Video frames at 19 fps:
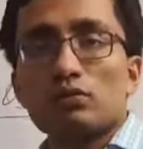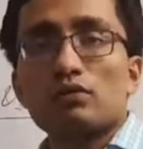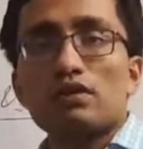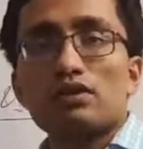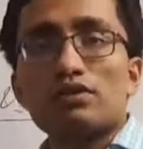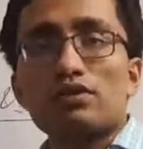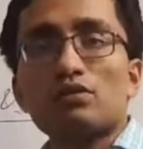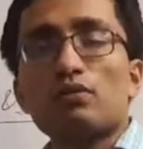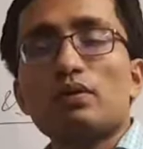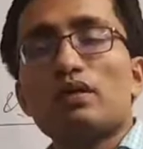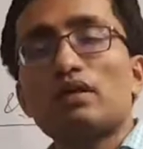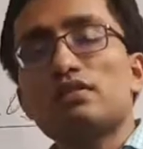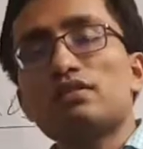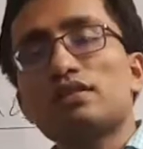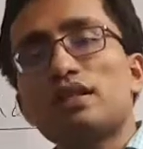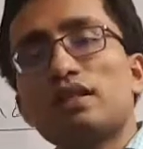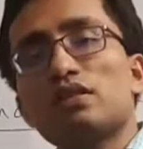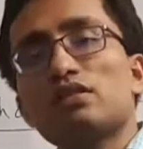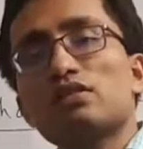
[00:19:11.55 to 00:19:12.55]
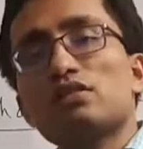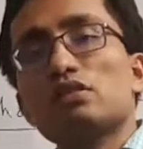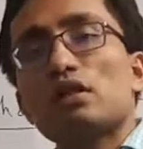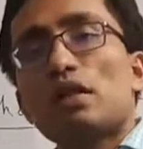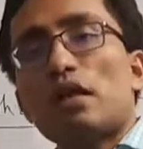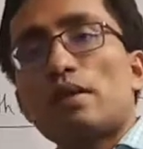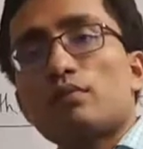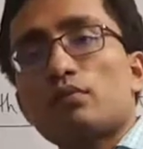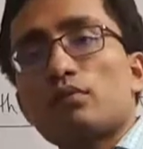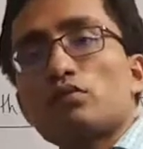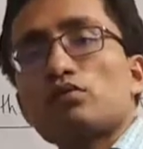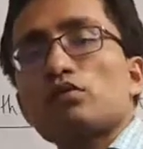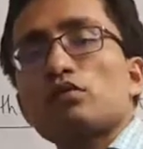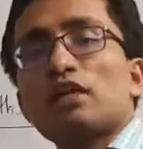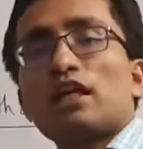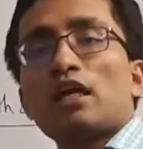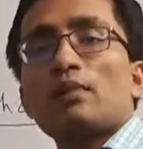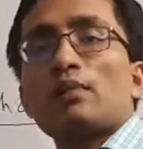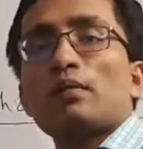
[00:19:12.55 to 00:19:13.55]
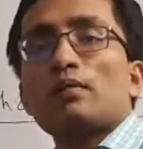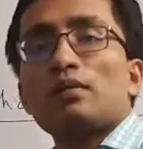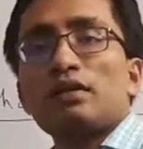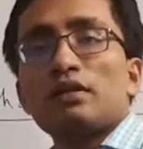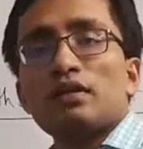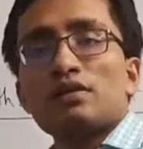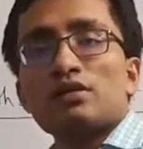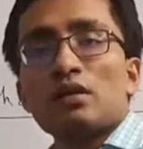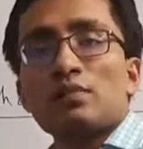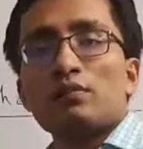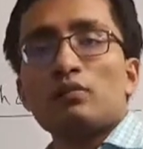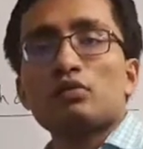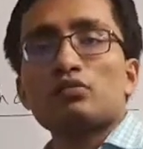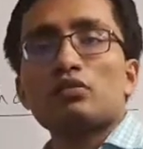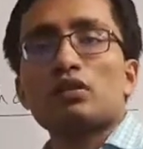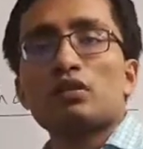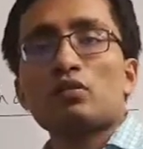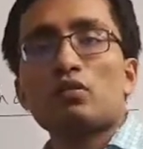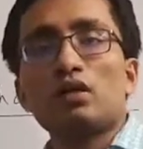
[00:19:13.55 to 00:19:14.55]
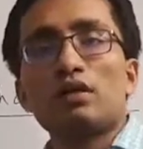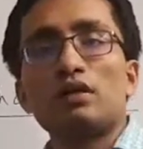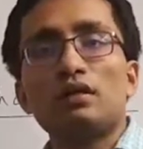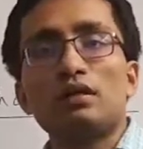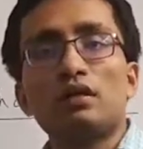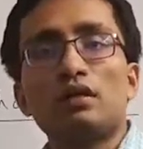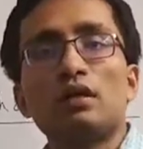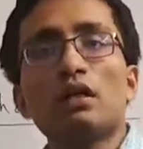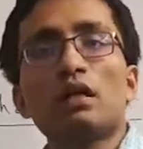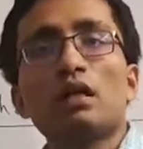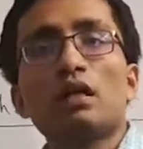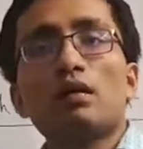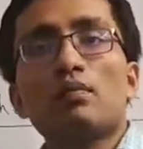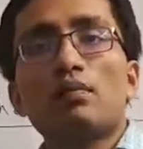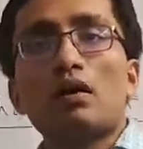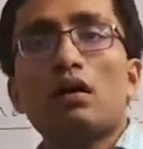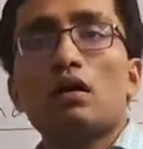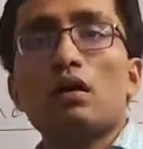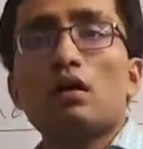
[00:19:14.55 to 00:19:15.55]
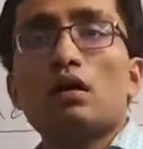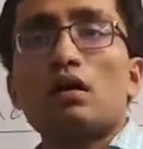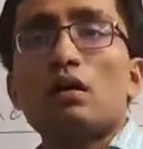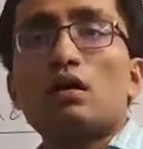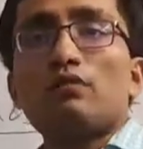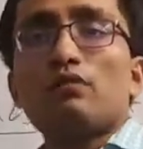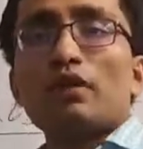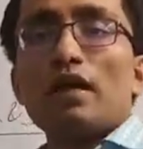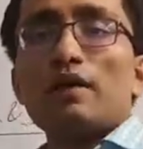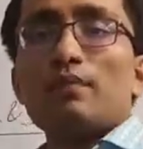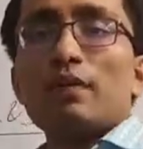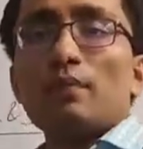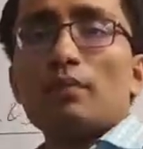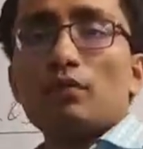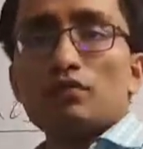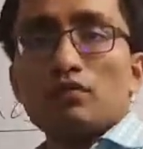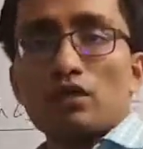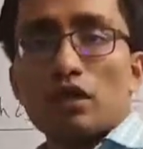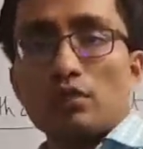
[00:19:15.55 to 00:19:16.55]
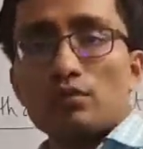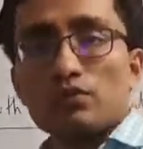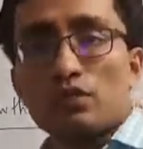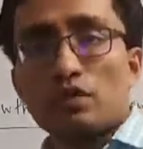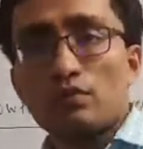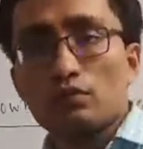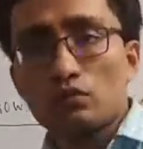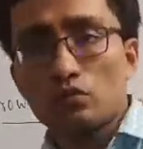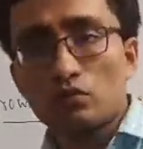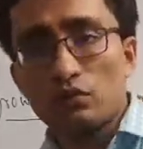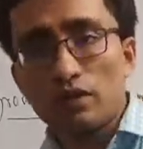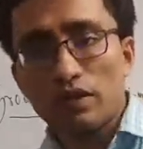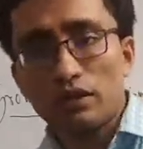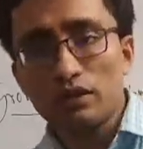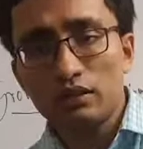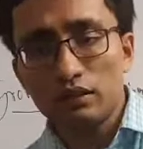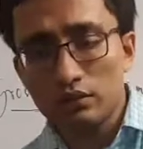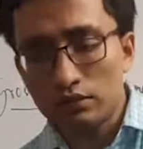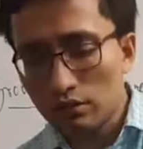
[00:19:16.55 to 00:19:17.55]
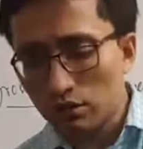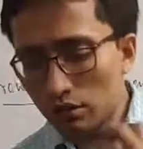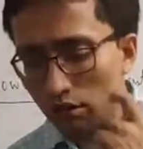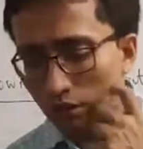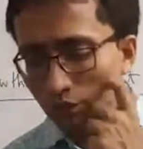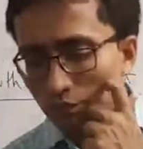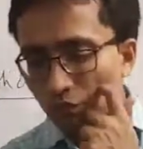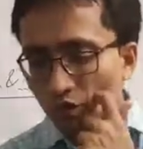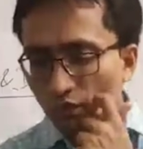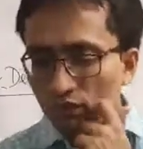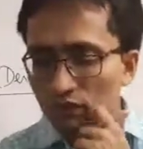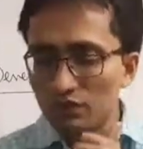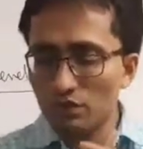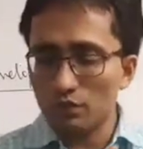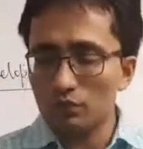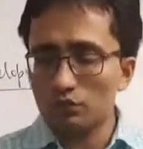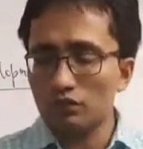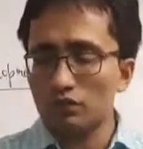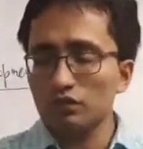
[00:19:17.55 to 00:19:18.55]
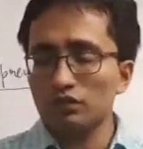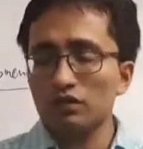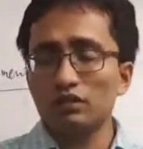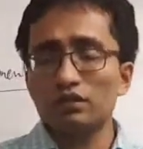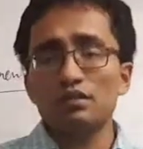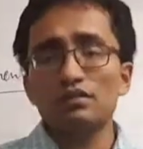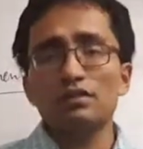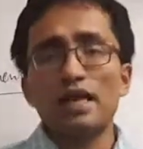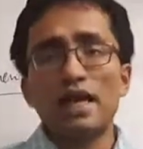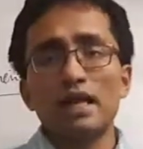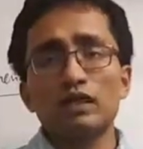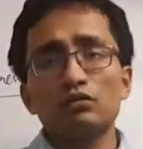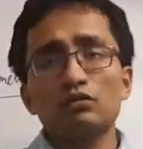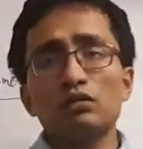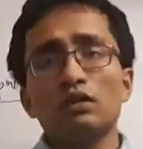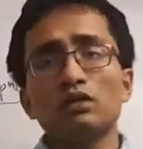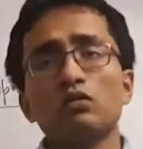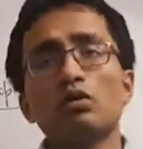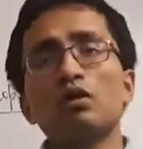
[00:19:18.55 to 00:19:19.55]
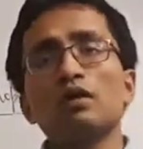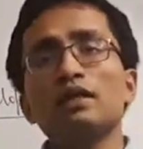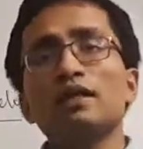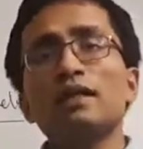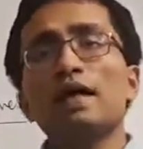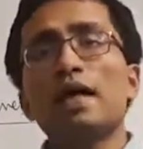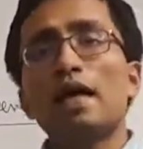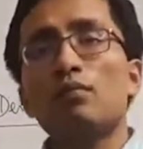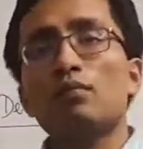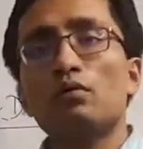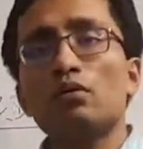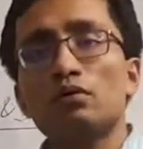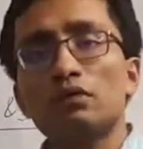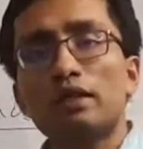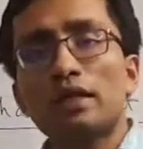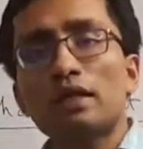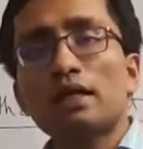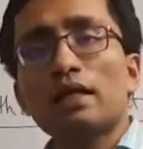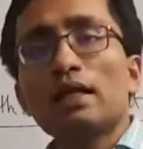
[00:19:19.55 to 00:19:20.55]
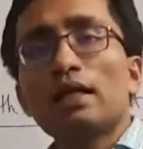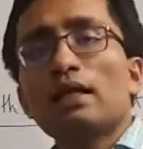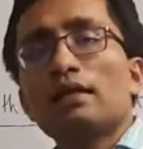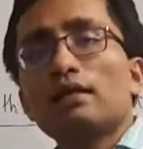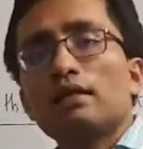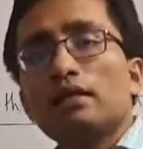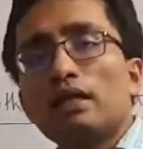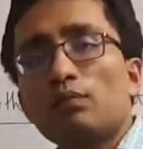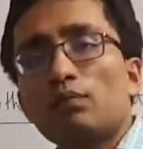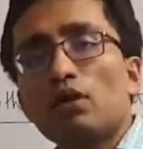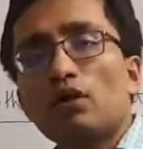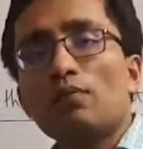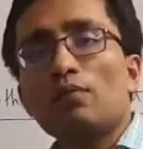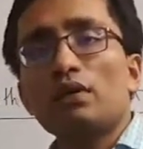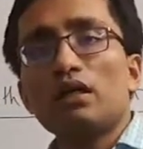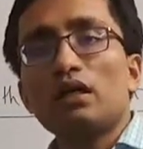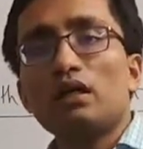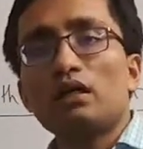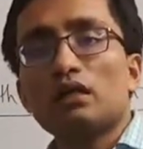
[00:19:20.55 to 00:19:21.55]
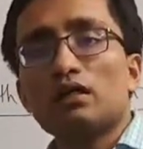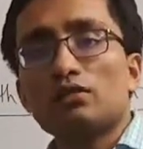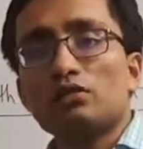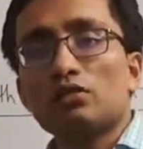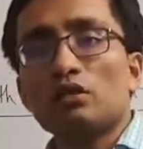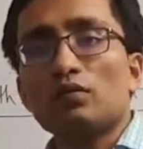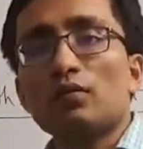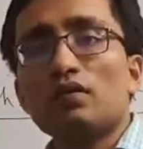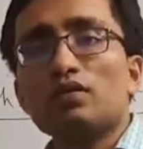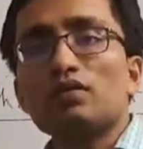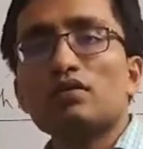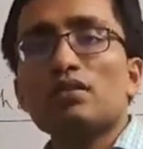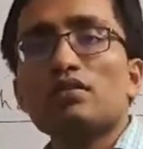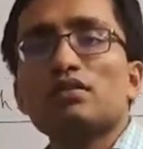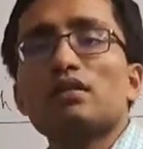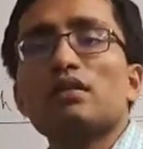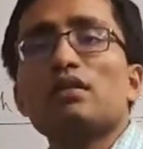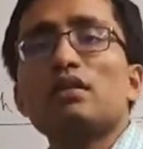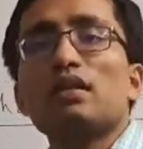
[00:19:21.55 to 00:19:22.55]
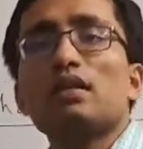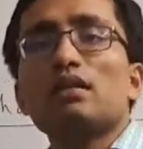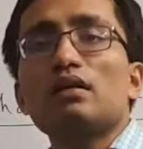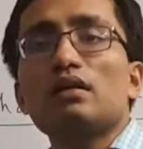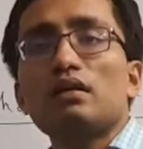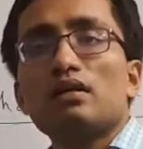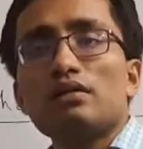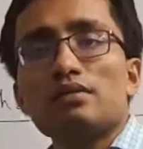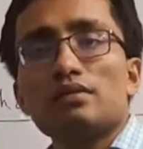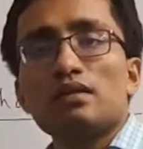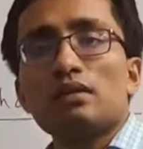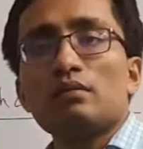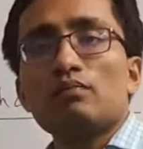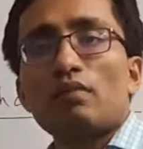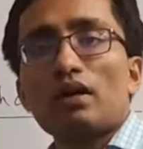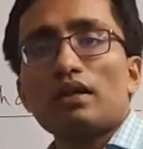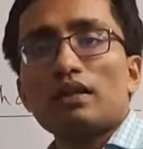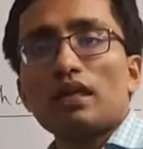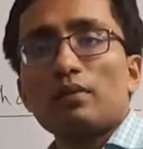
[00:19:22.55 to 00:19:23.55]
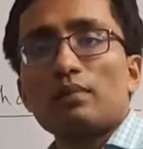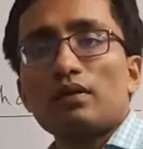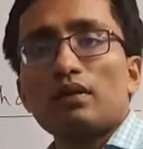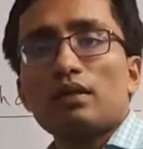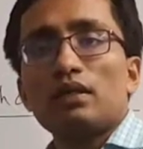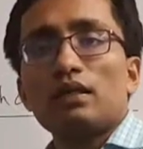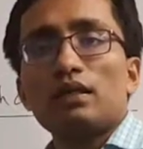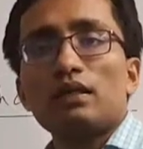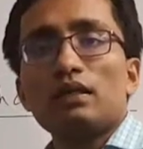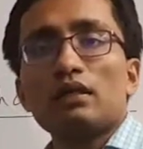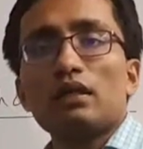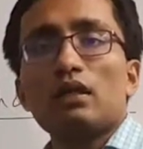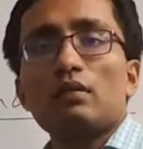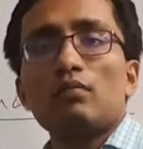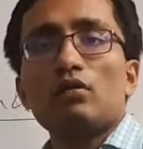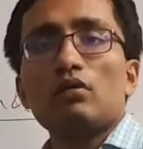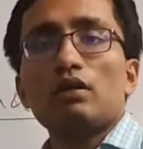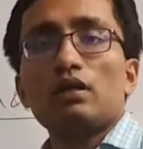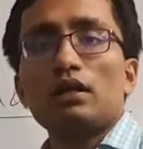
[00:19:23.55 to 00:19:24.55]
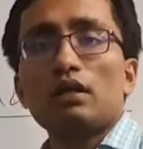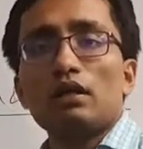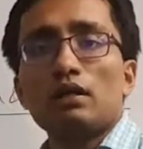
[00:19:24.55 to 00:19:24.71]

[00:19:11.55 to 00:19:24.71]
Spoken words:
So this is where the sense approach of the capabilities, approach of the quality of life approach comes up. So where Professor Amukrishan is actually talking about that development does not mean just an increase in per capita income or